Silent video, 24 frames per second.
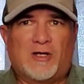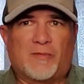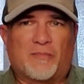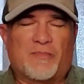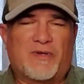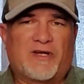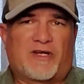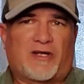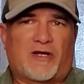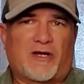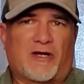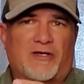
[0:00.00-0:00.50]

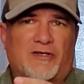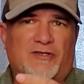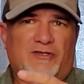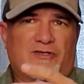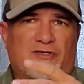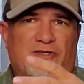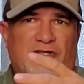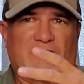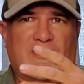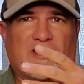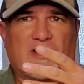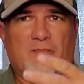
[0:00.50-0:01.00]
because
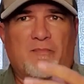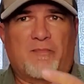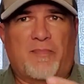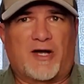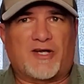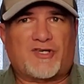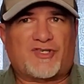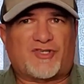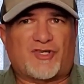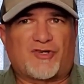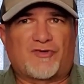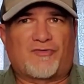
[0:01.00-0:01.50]
the
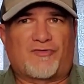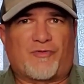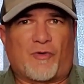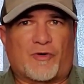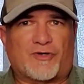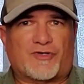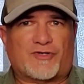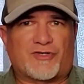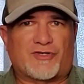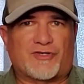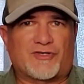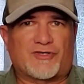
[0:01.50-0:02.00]
combustion
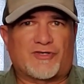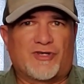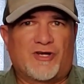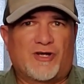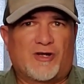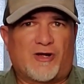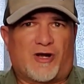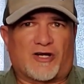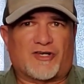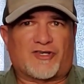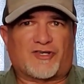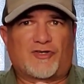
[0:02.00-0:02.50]
forces
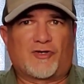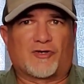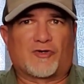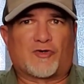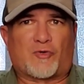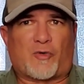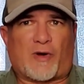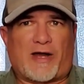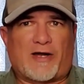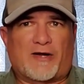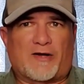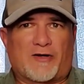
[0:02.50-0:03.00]
are still
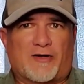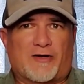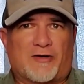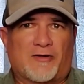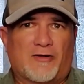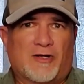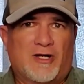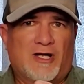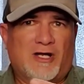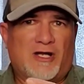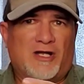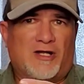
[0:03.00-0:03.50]

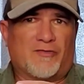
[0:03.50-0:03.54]
greater